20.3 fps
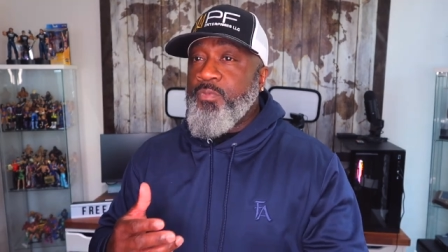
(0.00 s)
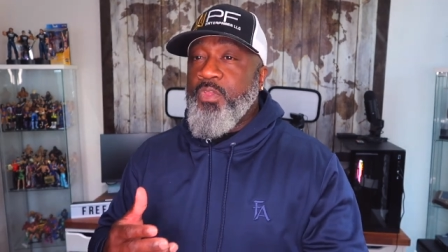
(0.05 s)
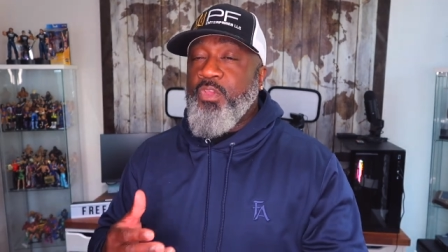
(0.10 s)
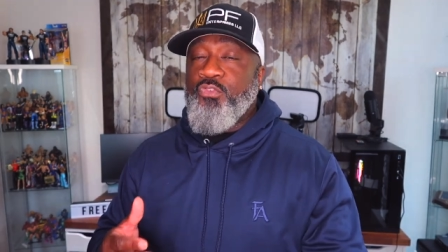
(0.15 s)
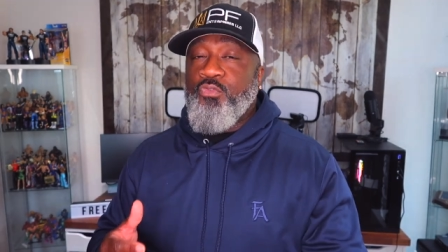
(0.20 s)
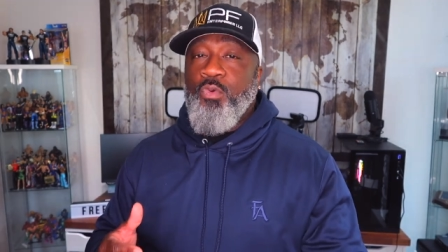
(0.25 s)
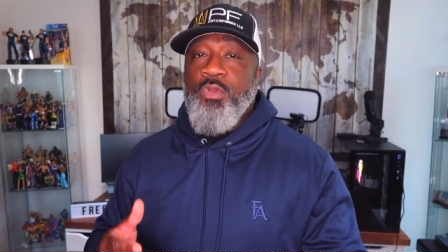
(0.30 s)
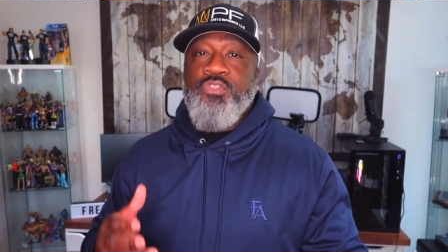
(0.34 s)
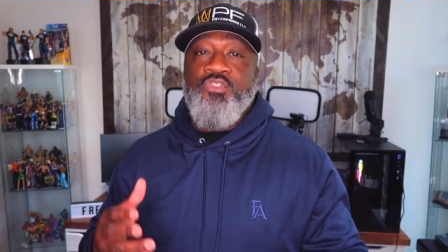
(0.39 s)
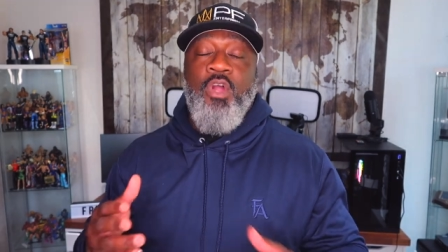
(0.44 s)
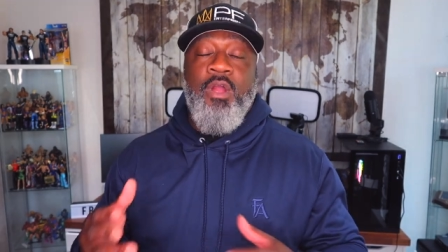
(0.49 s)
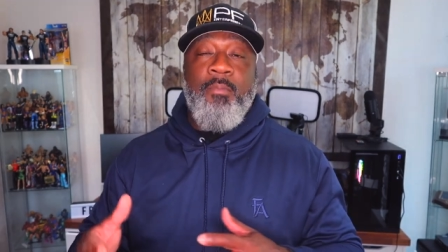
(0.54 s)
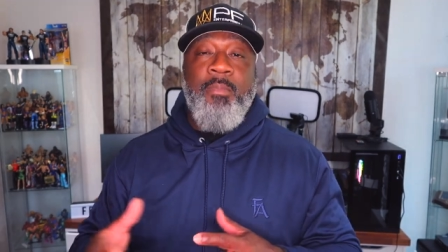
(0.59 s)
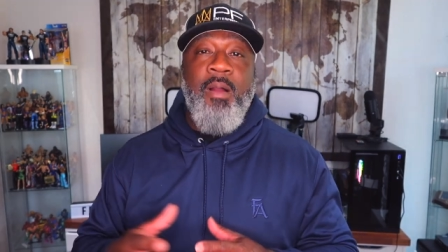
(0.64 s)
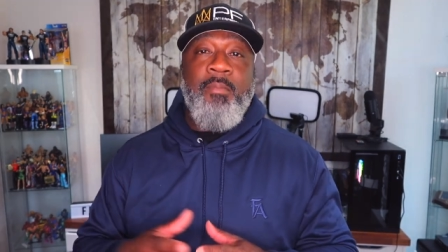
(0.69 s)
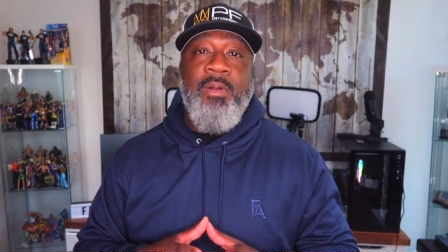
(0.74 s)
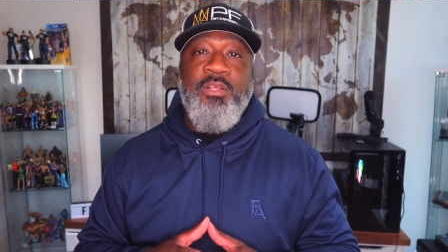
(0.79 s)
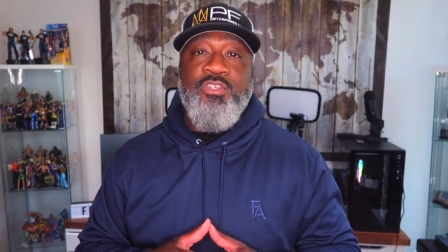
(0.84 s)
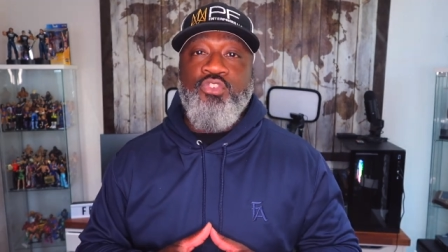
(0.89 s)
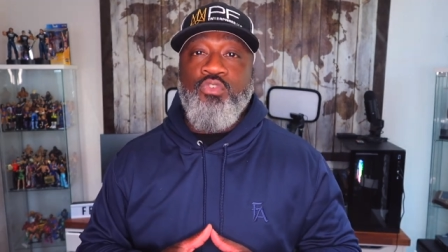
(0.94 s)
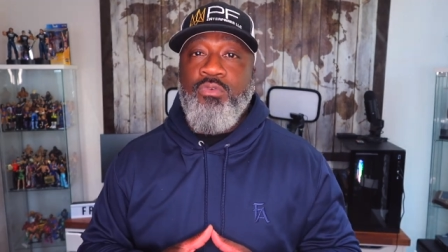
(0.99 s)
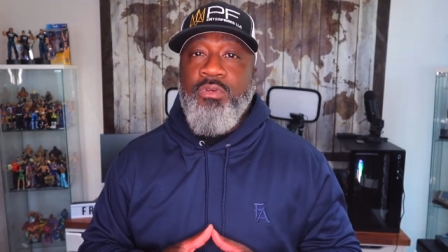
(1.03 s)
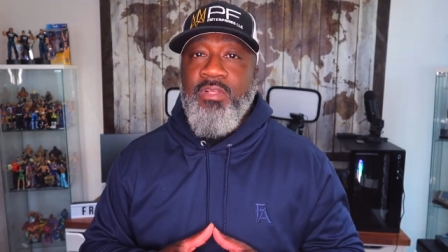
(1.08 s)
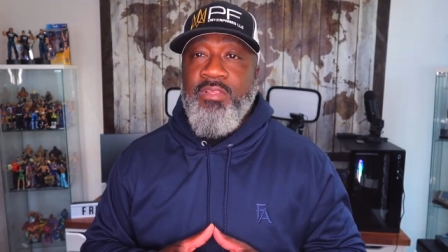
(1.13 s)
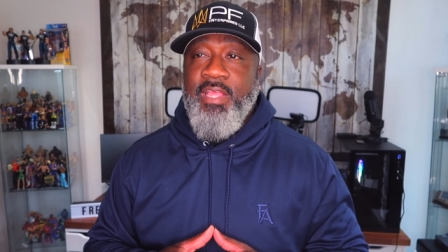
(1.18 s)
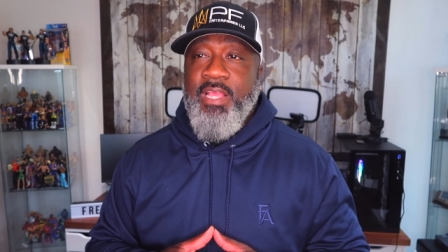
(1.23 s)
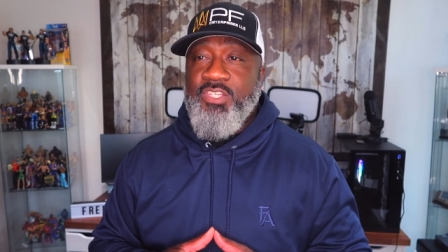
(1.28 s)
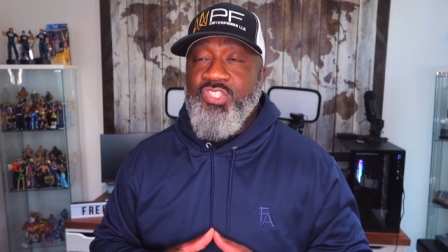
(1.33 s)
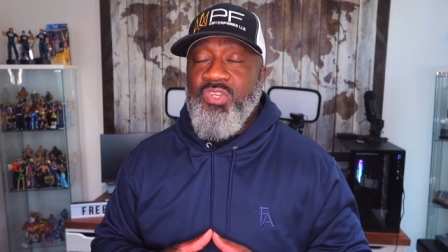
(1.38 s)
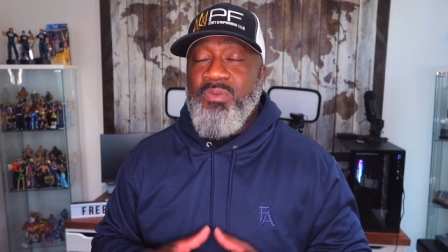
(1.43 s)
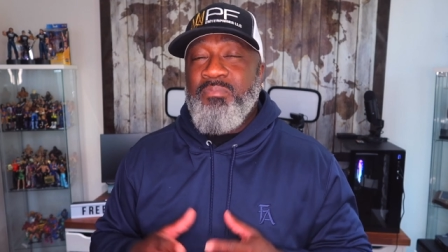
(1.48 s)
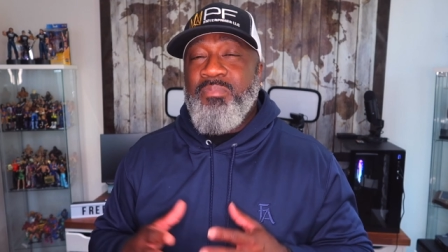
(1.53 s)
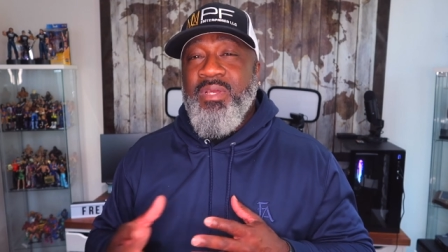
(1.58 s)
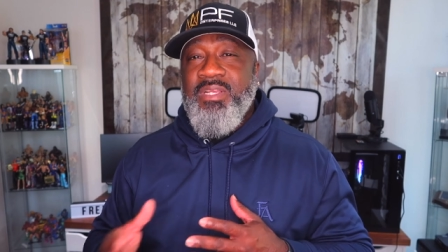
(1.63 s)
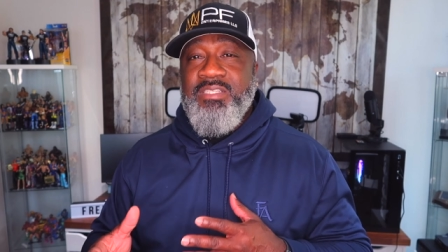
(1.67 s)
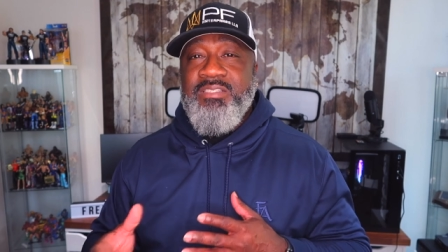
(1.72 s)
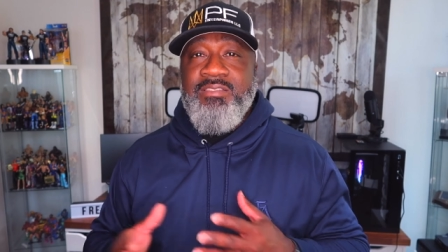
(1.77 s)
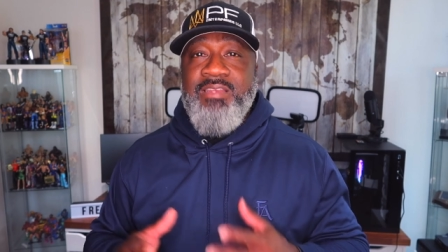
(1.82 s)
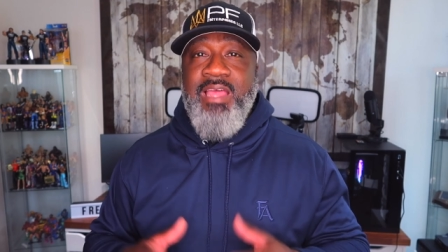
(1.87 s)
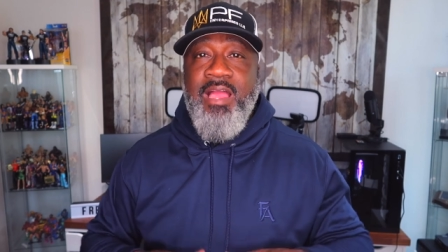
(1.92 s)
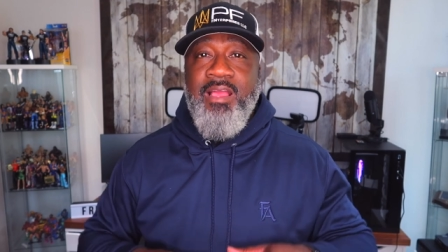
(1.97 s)
is we're going to talk about my shoe collection, but
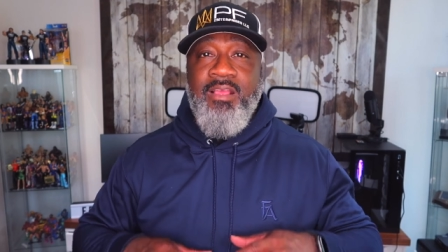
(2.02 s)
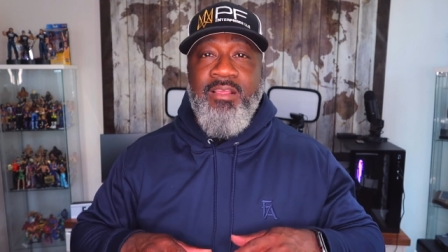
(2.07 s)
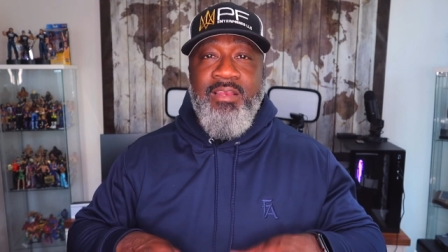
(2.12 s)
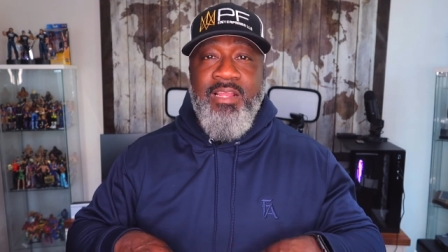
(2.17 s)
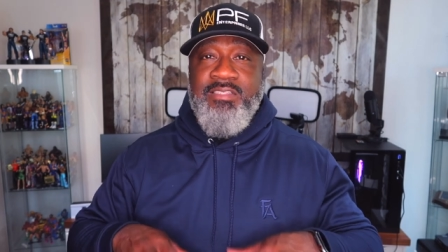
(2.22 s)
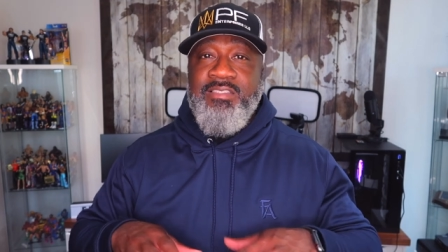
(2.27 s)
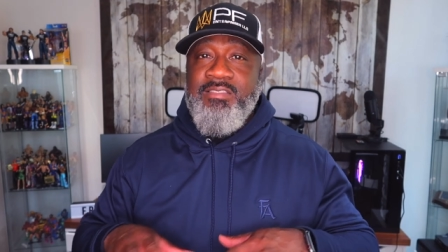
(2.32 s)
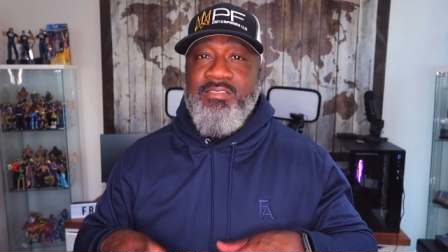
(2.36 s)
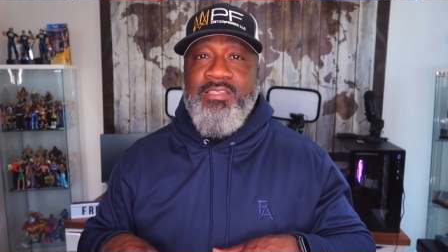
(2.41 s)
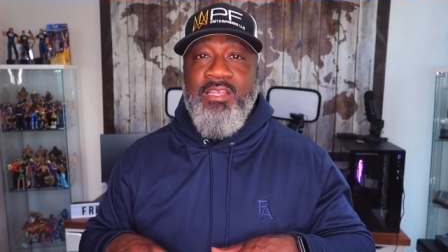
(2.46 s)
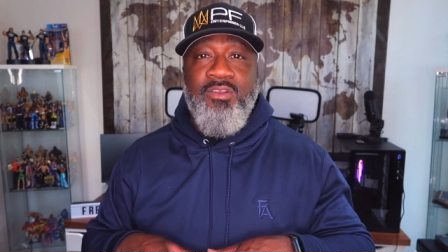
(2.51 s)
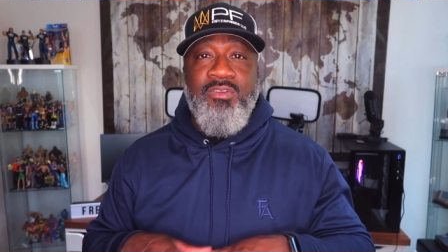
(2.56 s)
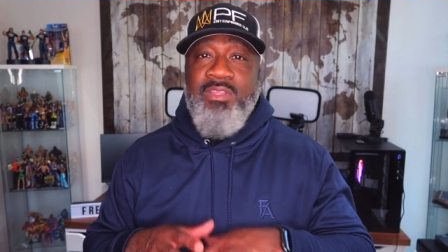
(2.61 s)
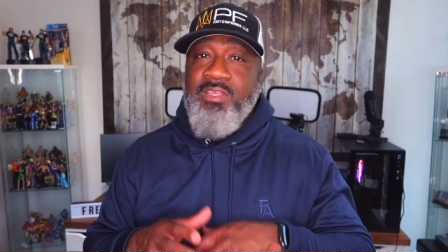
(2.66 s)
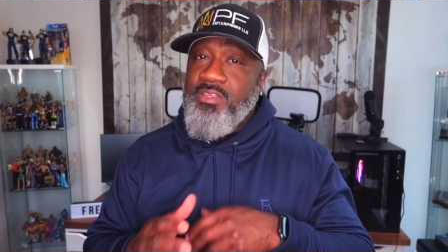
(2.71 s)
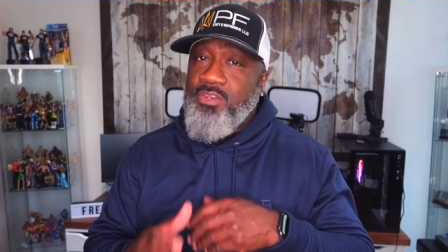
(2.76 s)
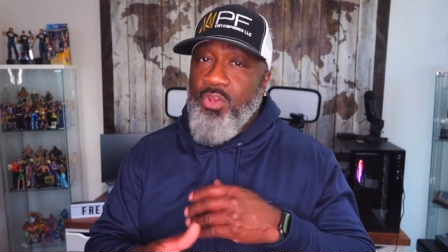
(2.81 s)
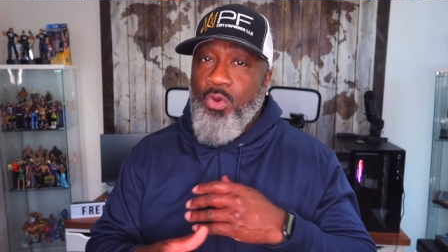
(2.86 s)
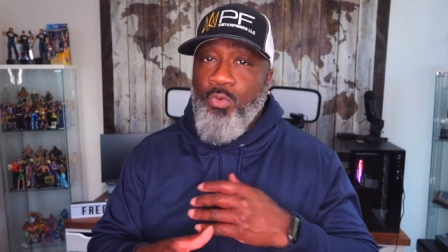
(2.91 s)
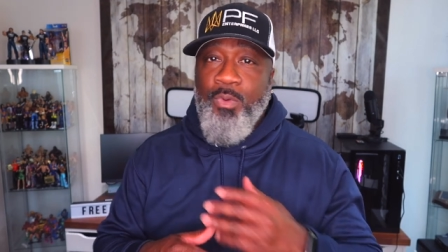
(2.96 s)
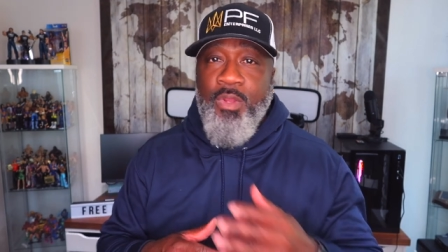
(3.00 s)
it's not necessarily, you know,